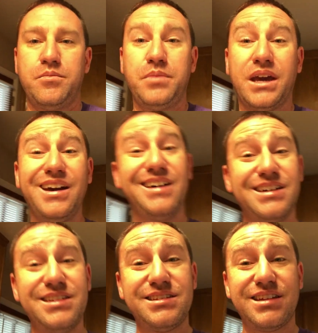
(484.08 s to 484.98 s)

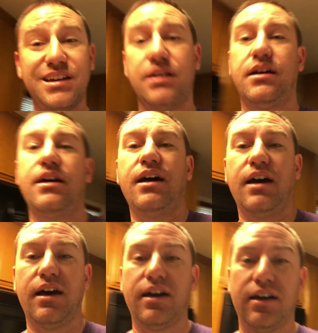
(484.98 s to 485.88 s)
because
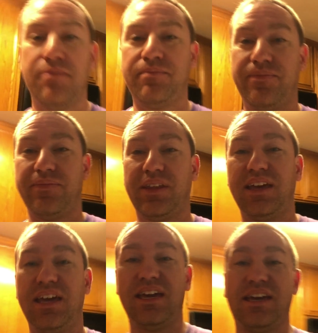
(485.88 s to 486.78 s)
I
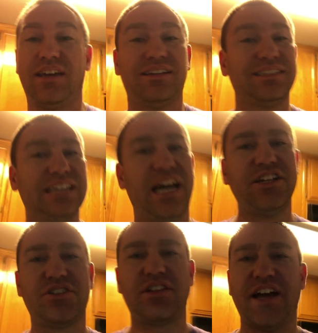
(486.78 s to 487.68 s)

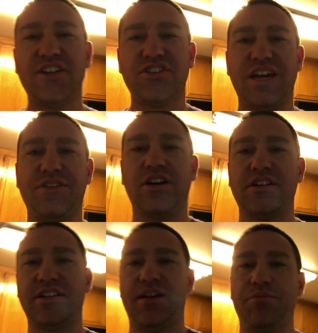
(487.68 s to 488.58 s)
just have a
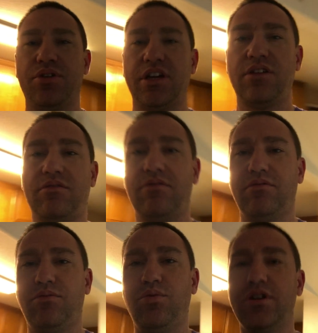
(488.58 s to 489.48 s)
hard time putting
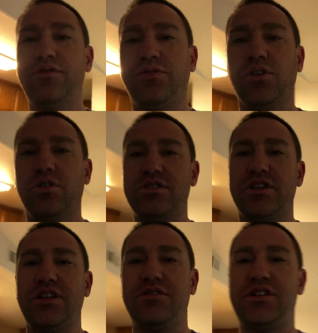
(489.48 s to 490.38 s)
wood floors
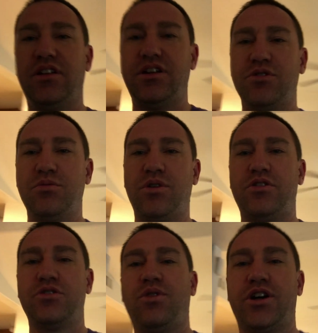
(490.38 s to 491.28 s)
in a utility room where
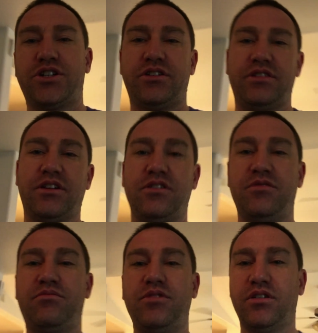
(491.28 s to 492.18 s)
there's a washer that
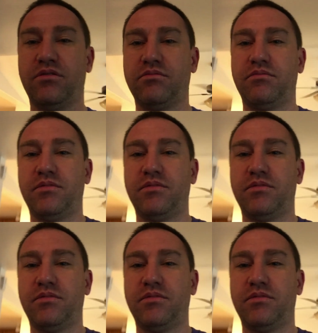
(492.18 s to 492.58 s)
could, you know,